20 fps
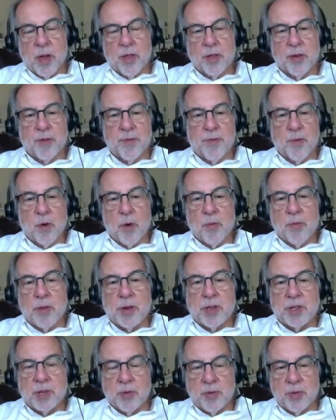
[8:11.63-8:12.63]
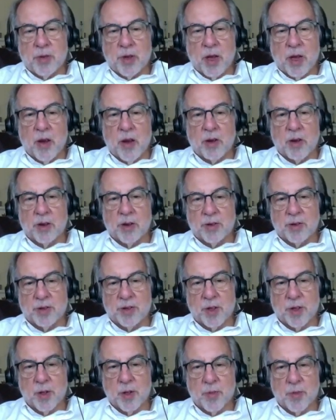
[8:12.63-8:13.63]
There are 4 principal
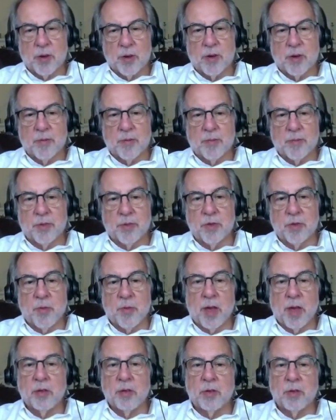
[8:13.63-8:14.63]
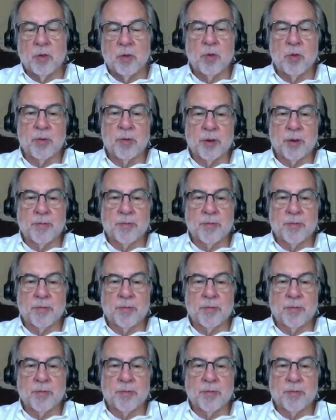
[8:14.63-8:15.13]
characters in the book, 2 men, 2 women.